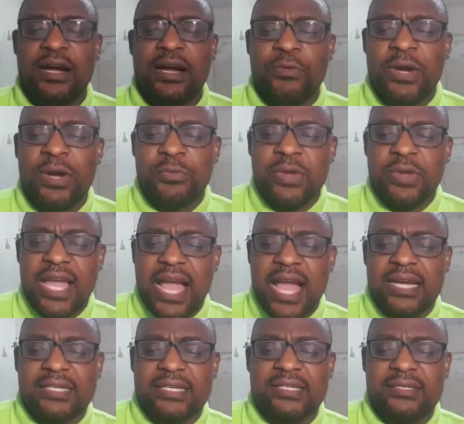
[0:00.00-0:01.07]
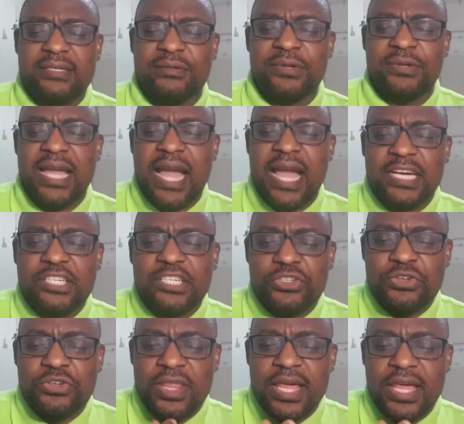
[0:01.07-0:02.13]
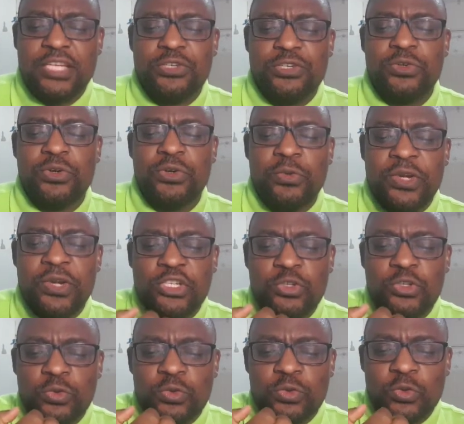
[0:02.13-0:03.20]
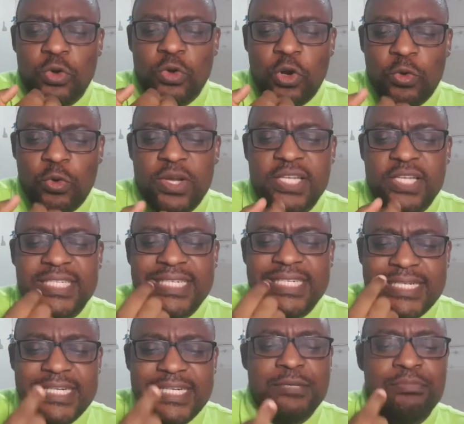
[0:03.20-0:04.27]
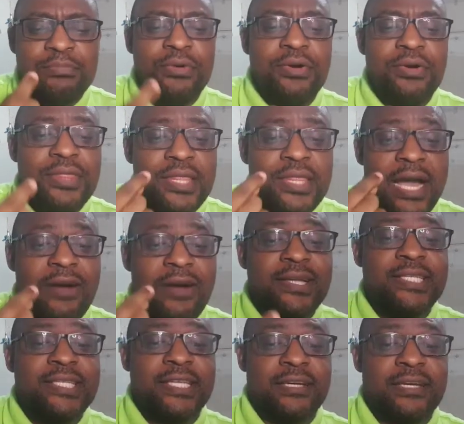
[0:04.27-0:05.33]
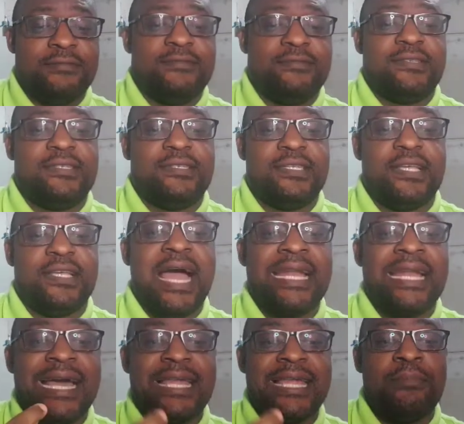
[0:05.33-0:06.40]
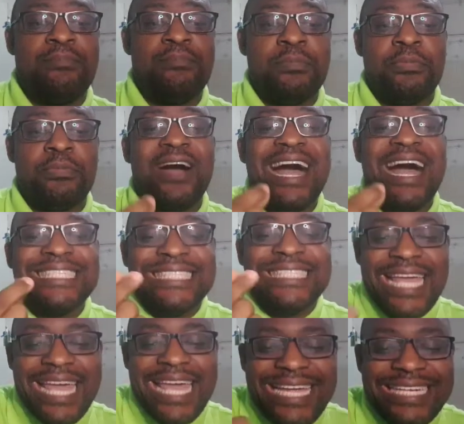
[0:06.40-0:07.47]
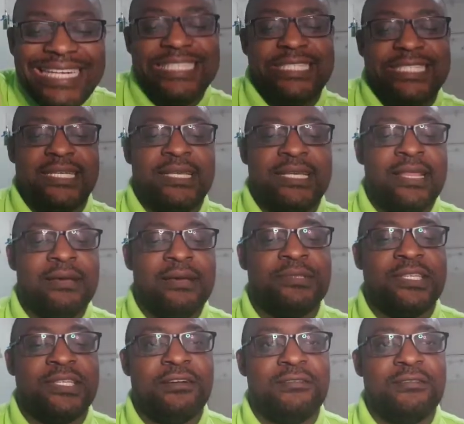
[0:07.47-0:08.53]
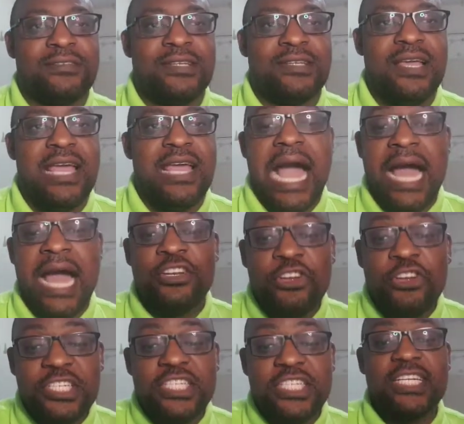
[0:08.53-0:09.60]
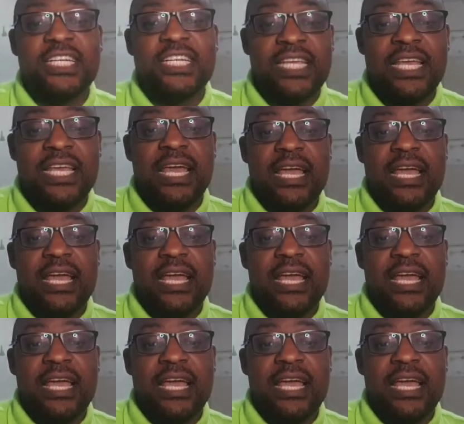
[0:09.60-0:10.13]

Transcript: when we act so that we should always treat both ourselves and other people as ends in themselves, and not really,